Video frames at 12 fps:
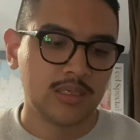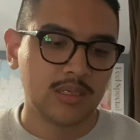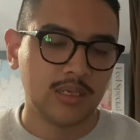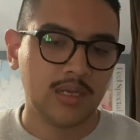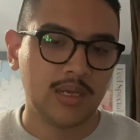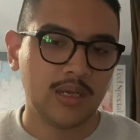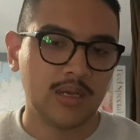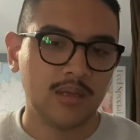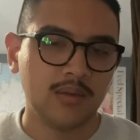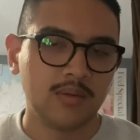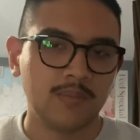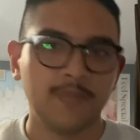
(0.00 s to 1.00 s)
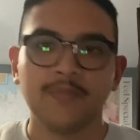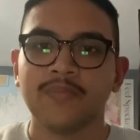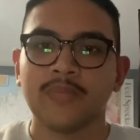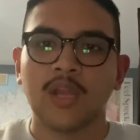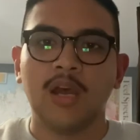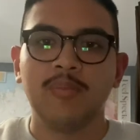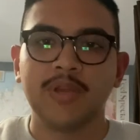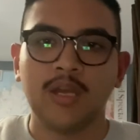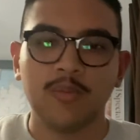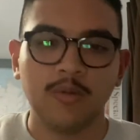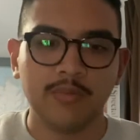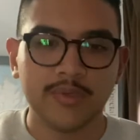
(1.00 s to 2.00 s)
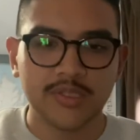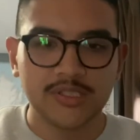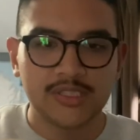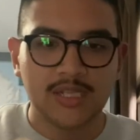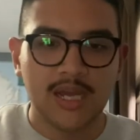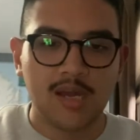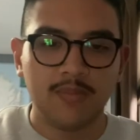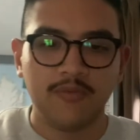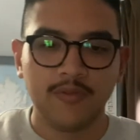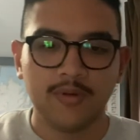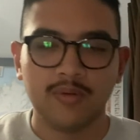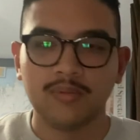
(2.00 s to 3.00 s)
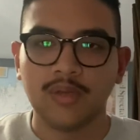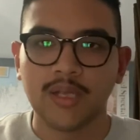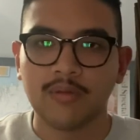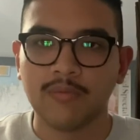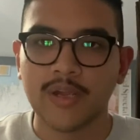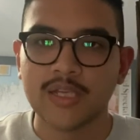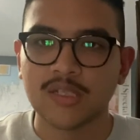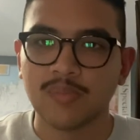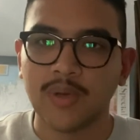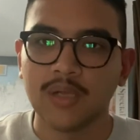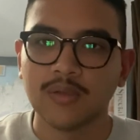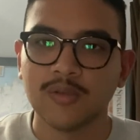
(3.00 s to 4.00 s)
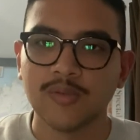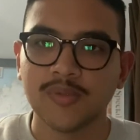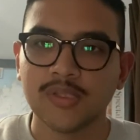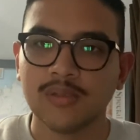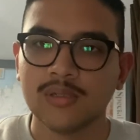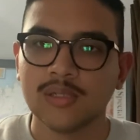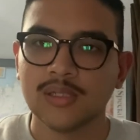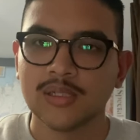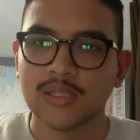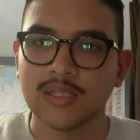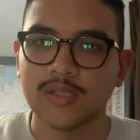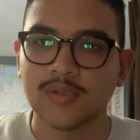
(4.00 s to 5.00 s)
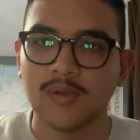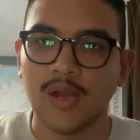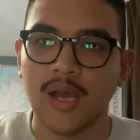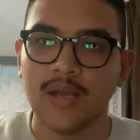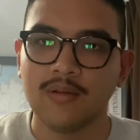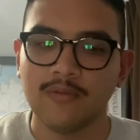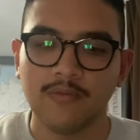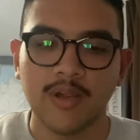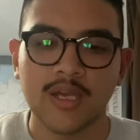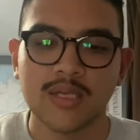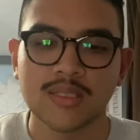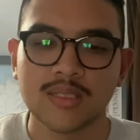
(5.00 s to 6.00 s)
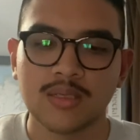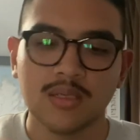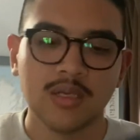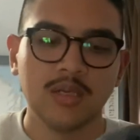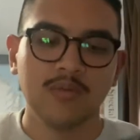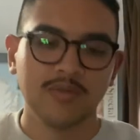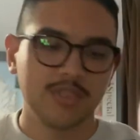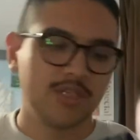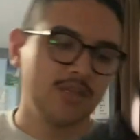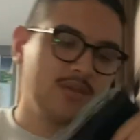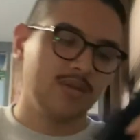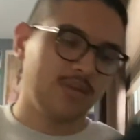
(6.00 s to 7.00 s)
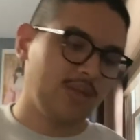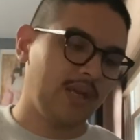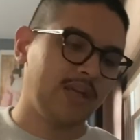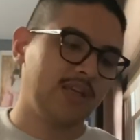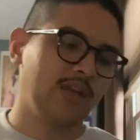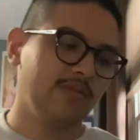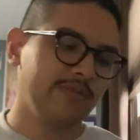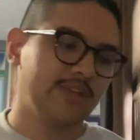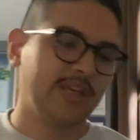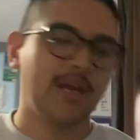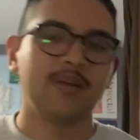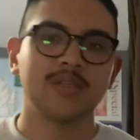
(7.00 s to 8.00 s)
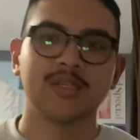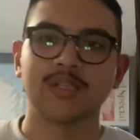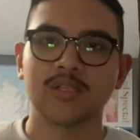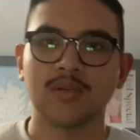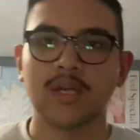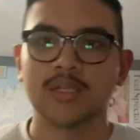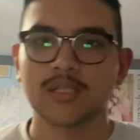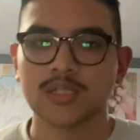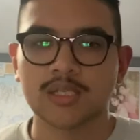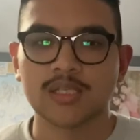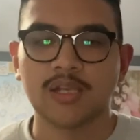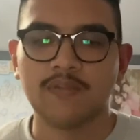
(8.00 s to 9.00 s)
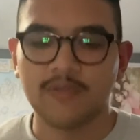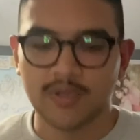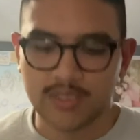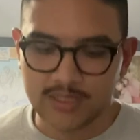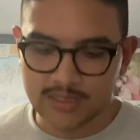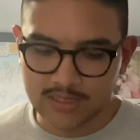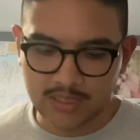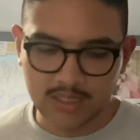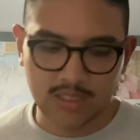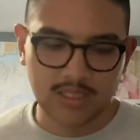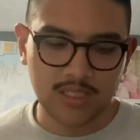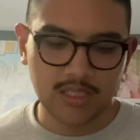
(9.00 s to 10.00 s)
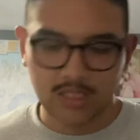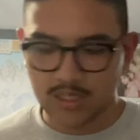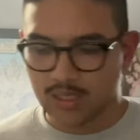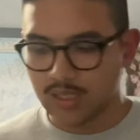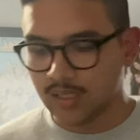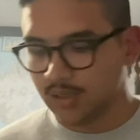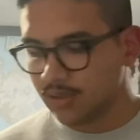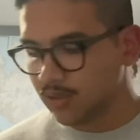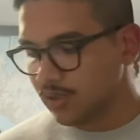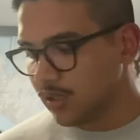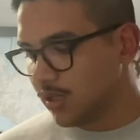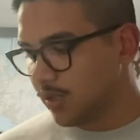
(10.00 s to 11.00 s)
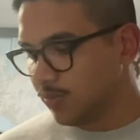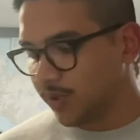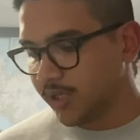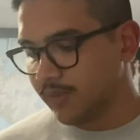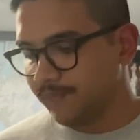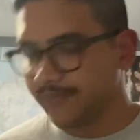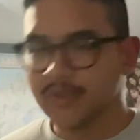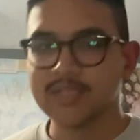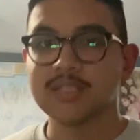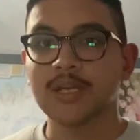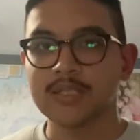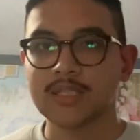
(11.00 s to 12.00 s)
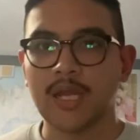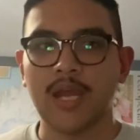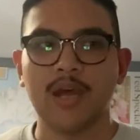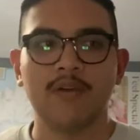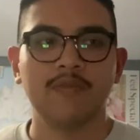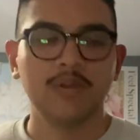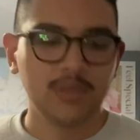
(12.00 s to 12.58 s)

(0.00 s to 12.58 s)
Uh, I've become a real snob for like raised belt loops and these are not raised, which I can't really count as a strike just because I feel like it's such a niche thing, but it's nice to have.